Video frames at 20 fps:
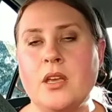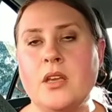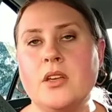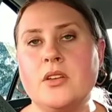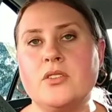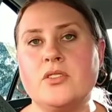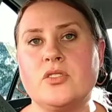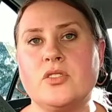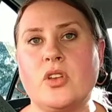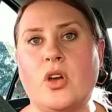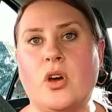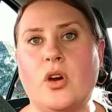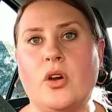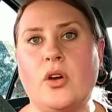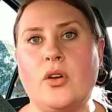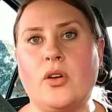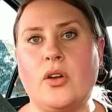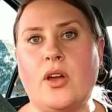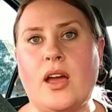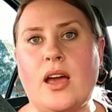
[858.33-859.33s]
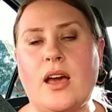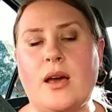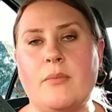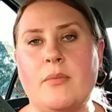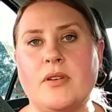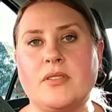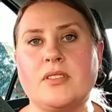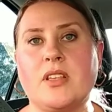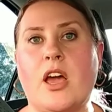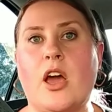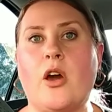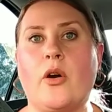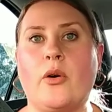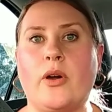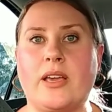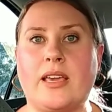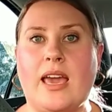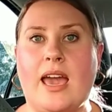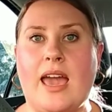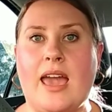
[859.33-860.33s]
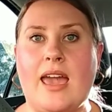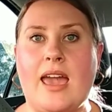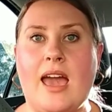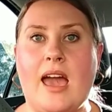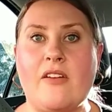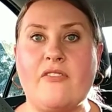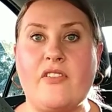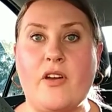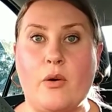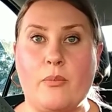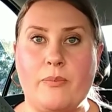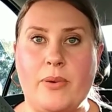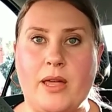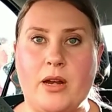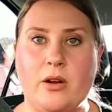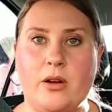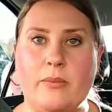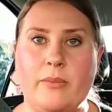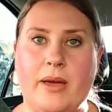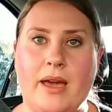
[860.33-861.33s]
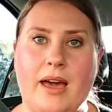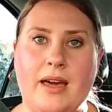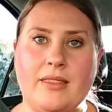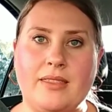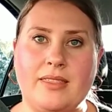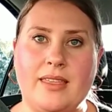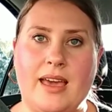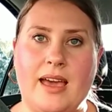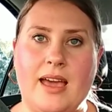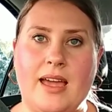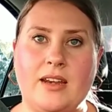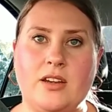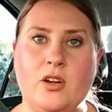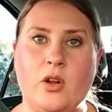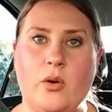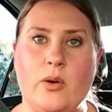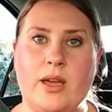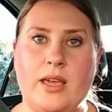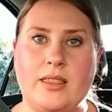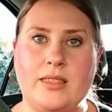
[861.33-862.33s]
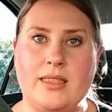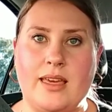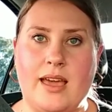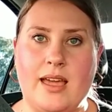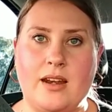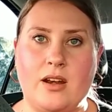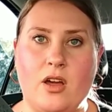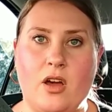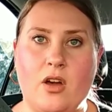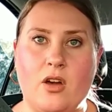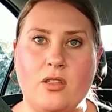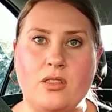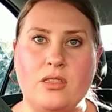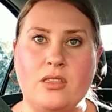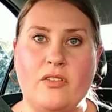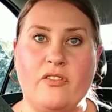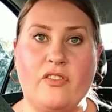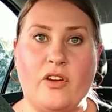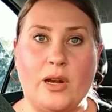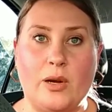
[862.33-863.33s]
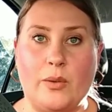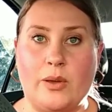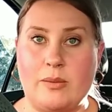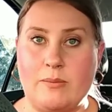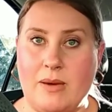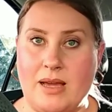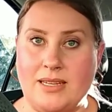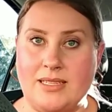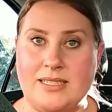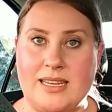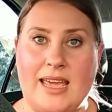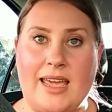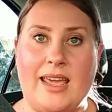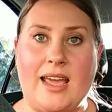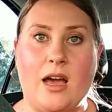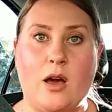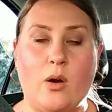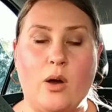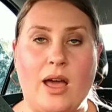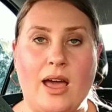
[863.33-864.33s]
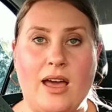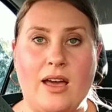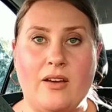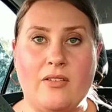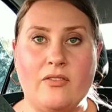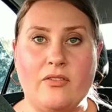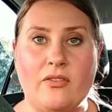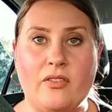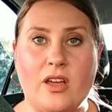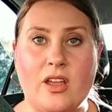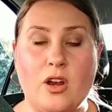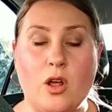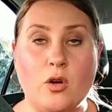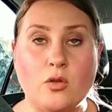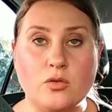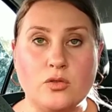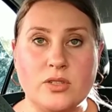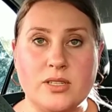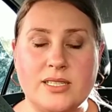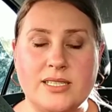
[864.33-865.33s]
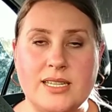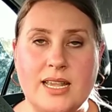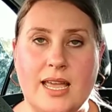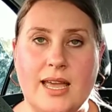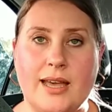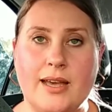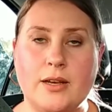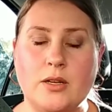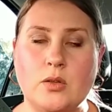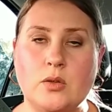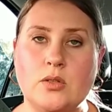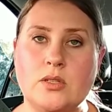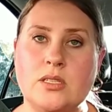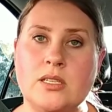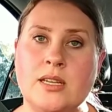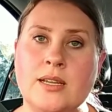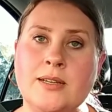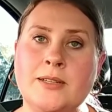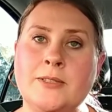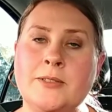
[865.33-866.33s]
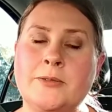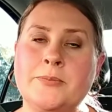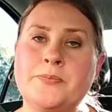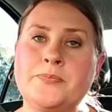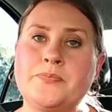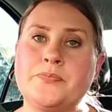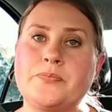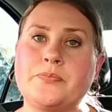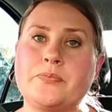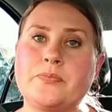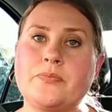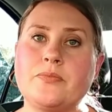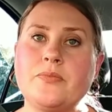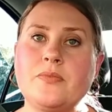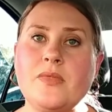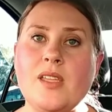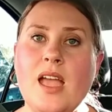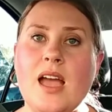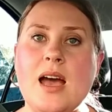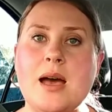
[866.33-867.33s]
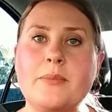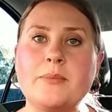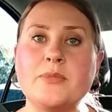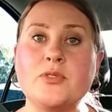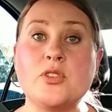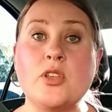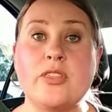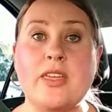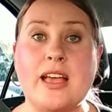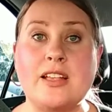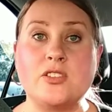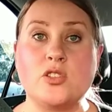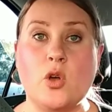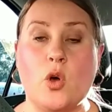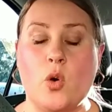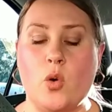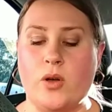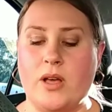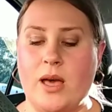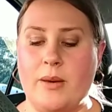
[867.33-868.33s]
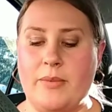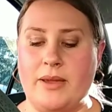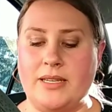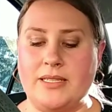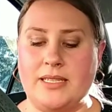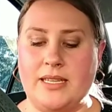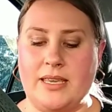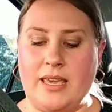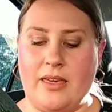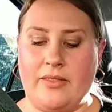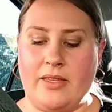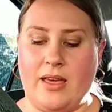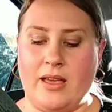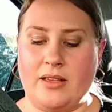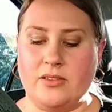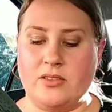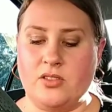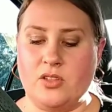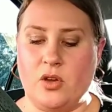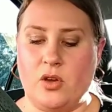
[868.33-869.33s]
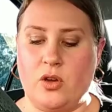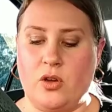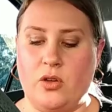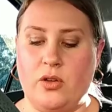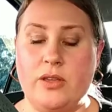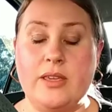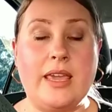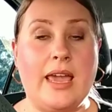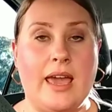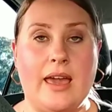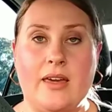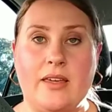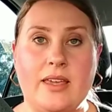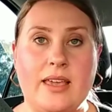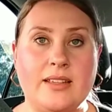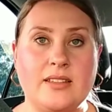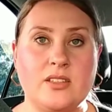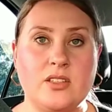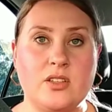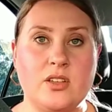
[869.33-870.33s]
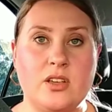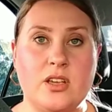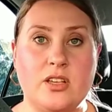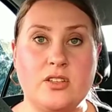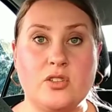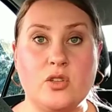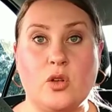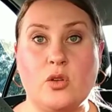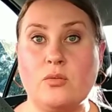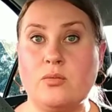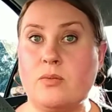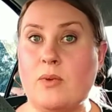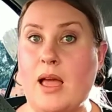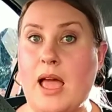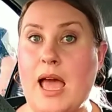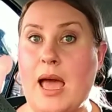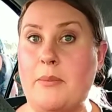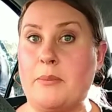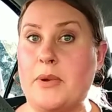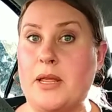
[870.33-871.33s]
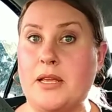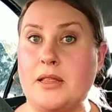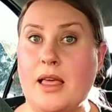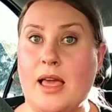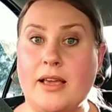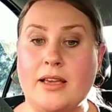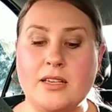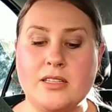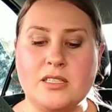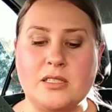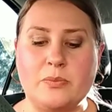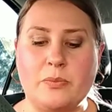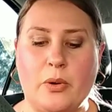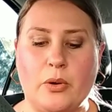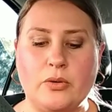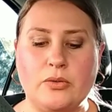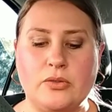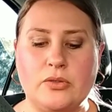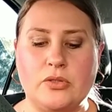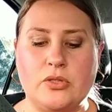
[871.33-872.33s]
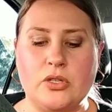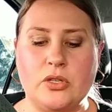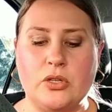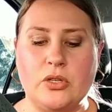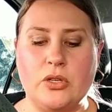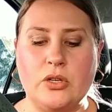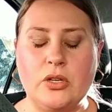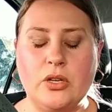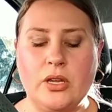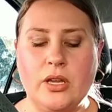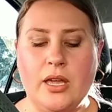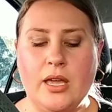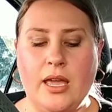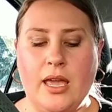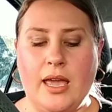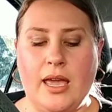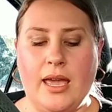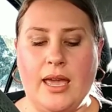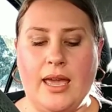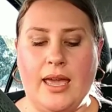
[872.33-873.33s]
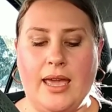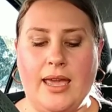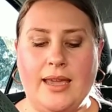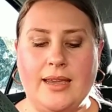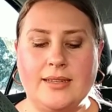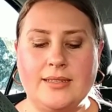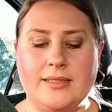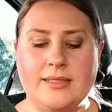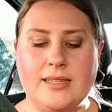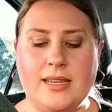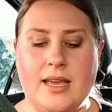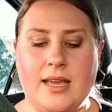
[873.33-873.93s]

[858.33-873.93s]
So I was like, oh okay. I felt better about that, knowing that on the following Monday I'll have an ultrasound. So that's all coming together. So yeah, it's all happening like it's supposed to, and